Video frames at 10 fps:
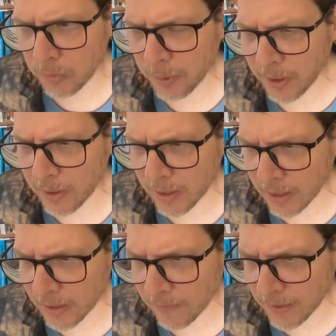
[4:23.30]
been
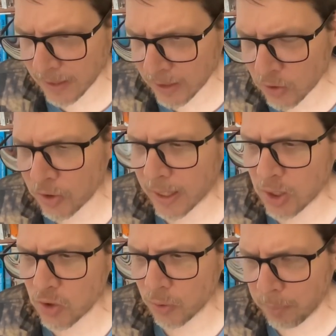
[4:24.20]
in the
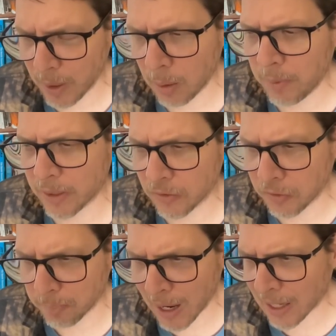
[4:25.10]
international public
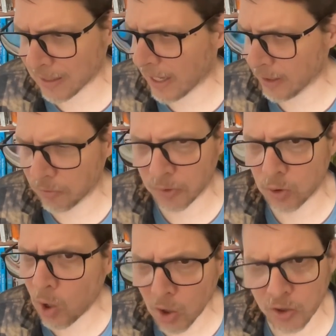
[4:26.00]
spotlight for
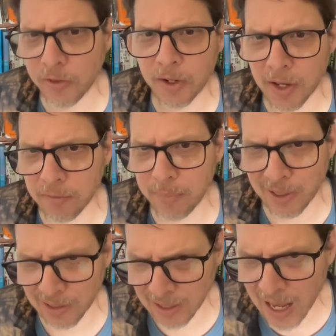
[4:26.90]
longer than I've been
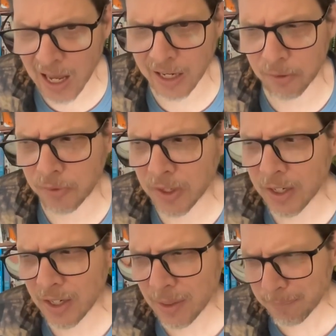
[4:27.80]
alive,
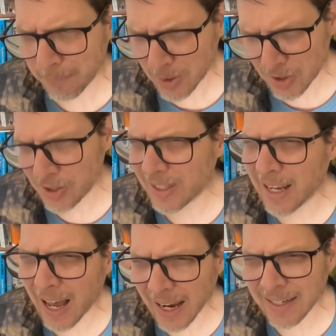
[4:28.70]
should
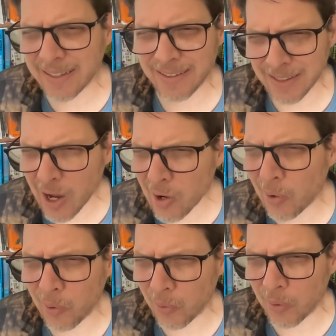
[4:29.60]
kind of
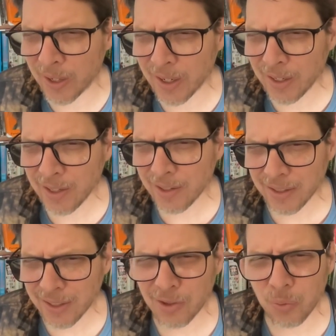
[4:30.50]
know,
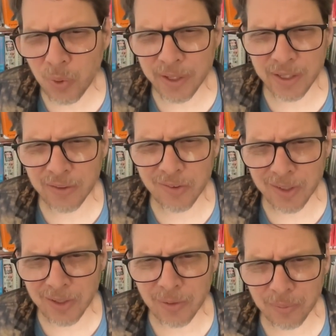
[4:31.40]
you know, what is
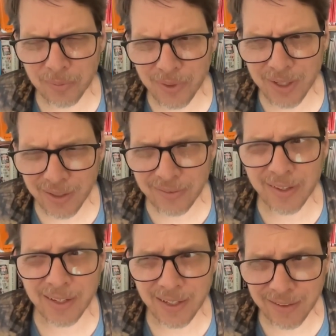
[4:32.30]

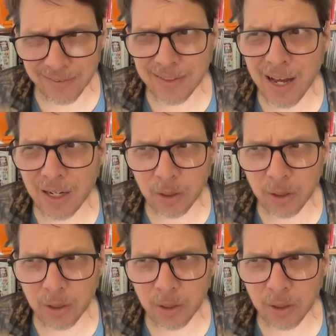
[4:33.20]
and is not